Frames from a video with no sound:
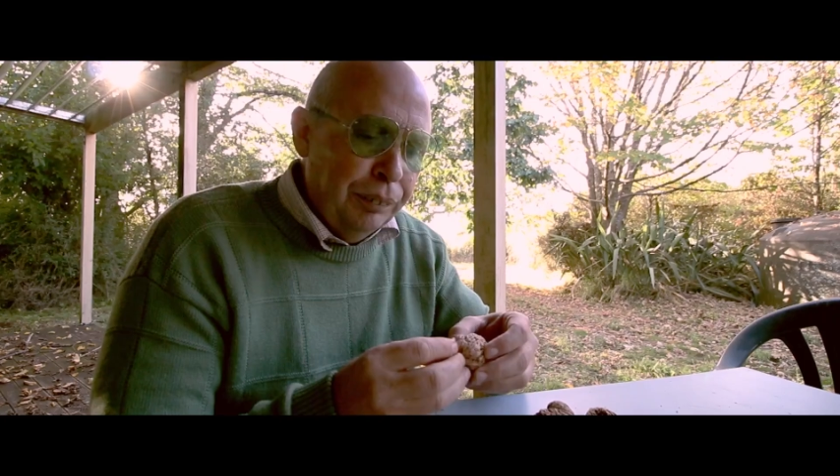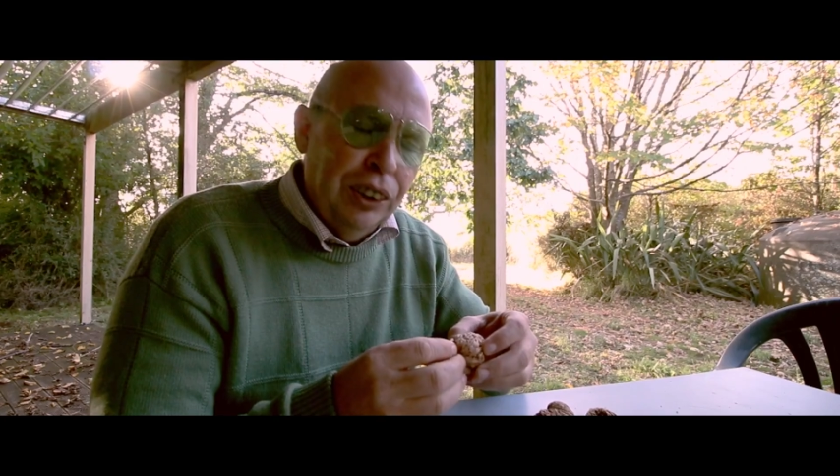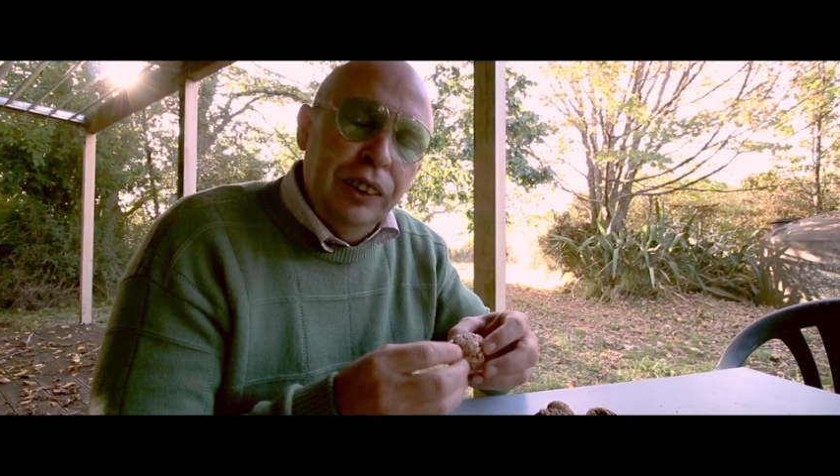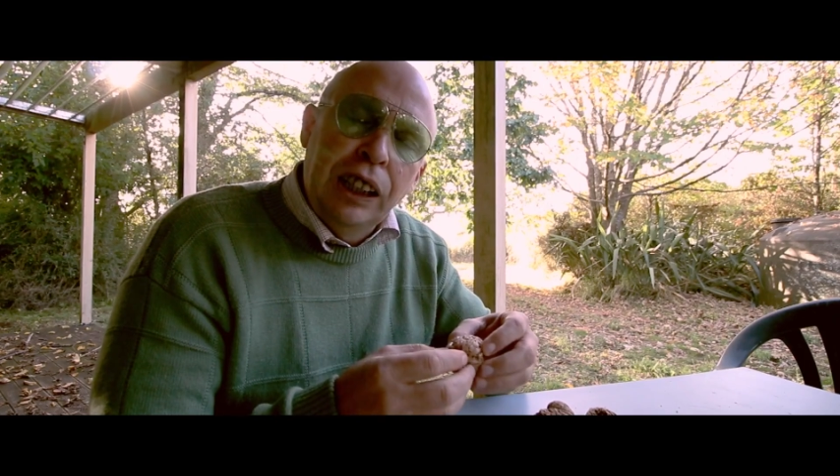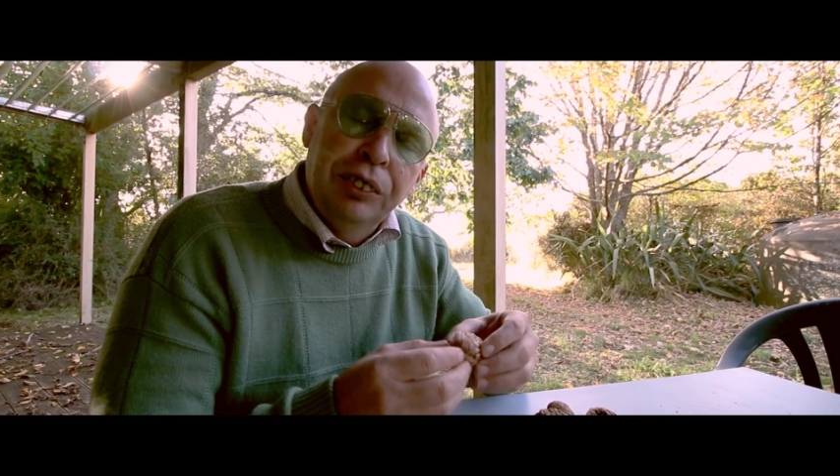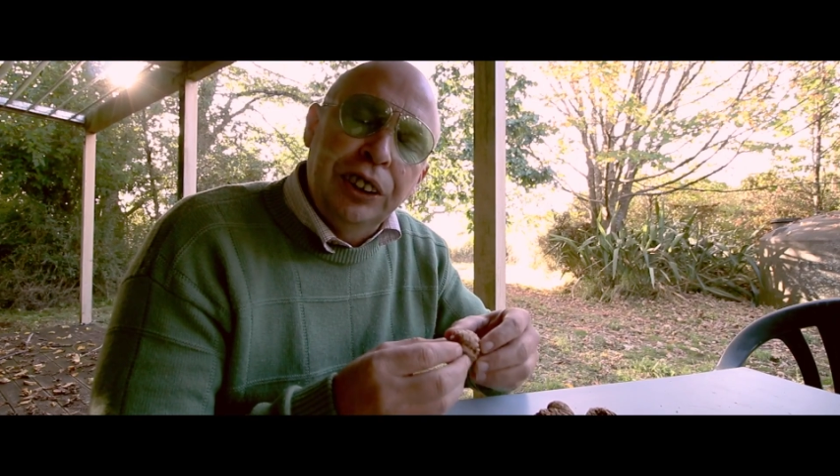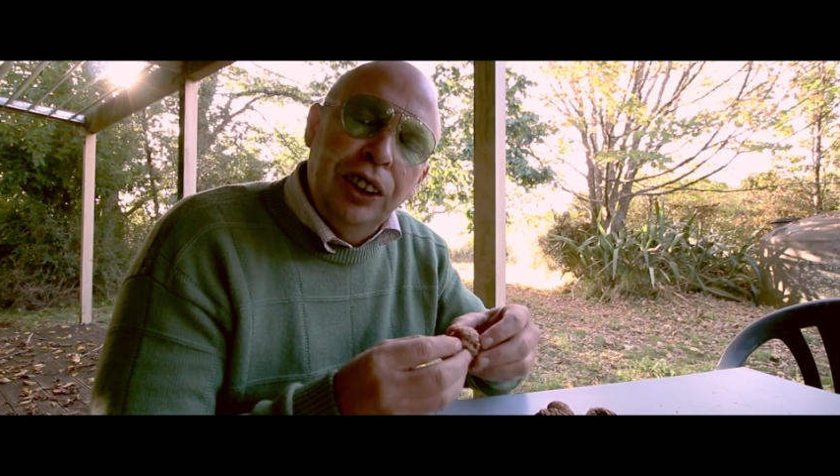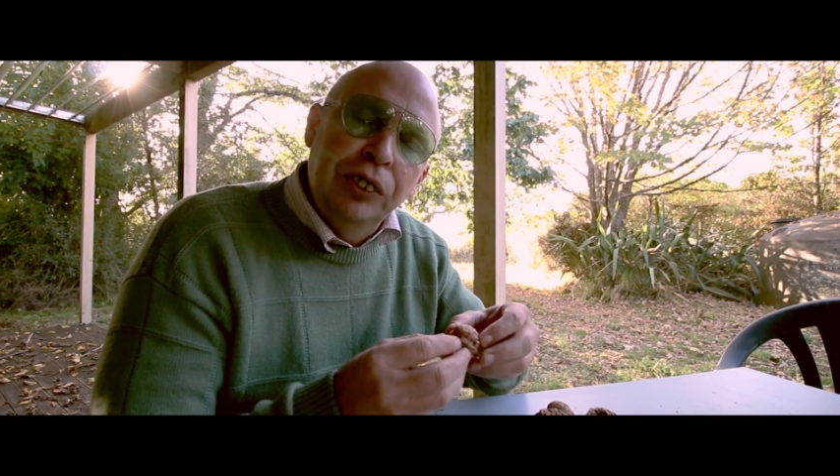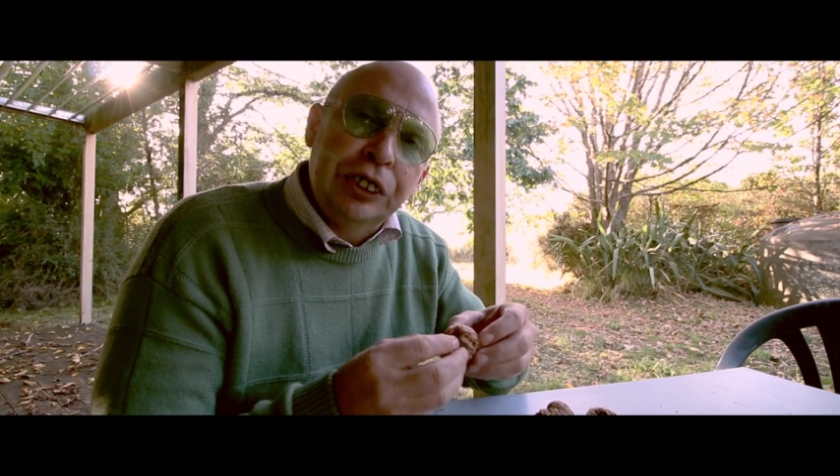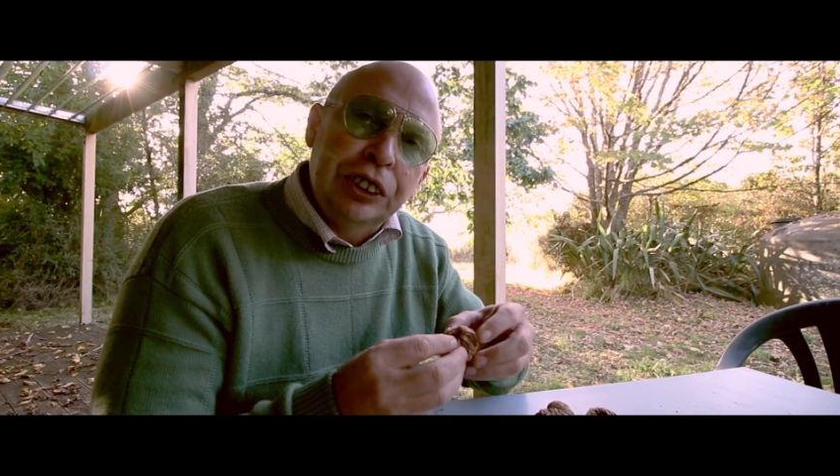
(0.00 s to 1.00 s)
But all you have to
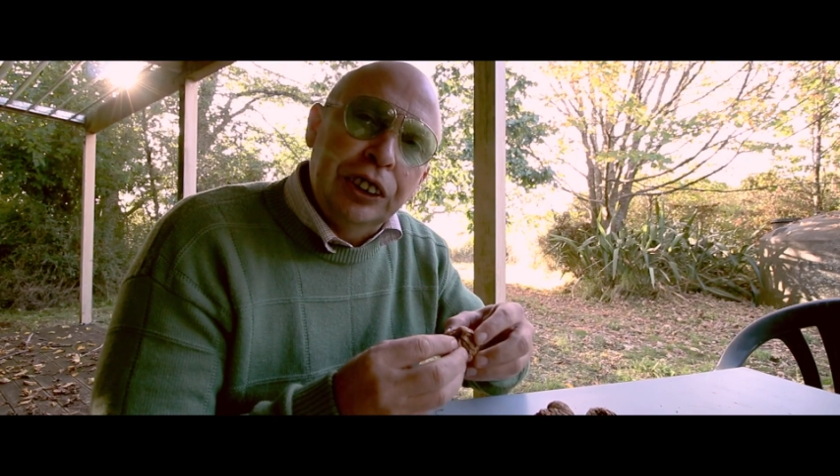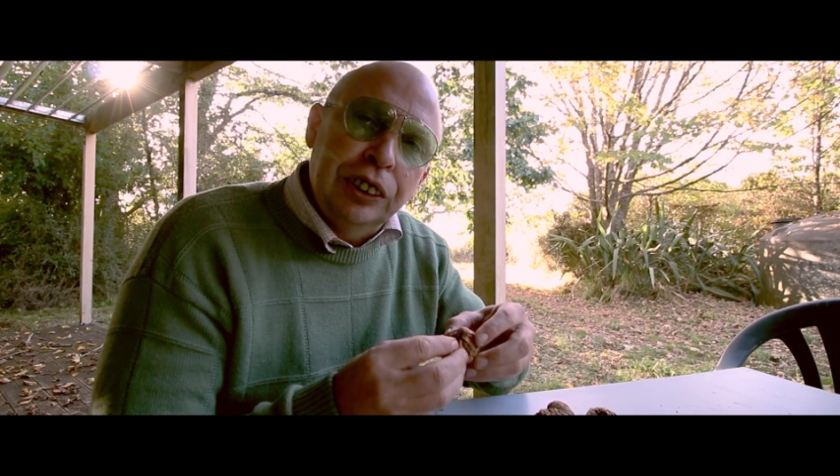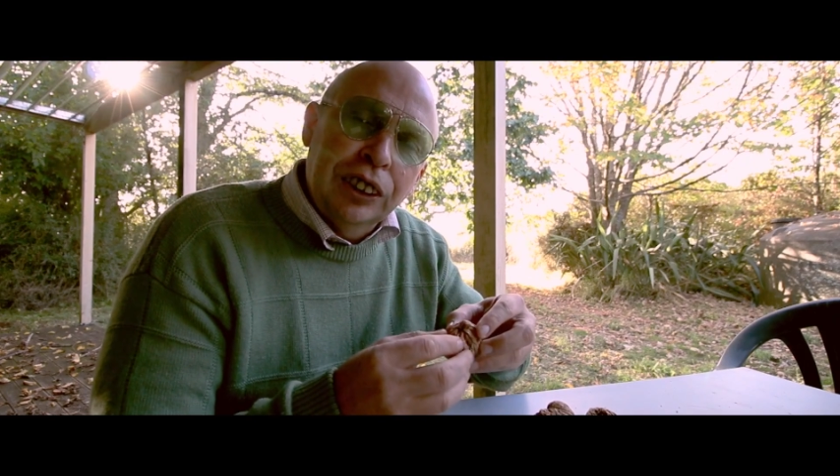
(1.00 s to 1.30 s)
know is a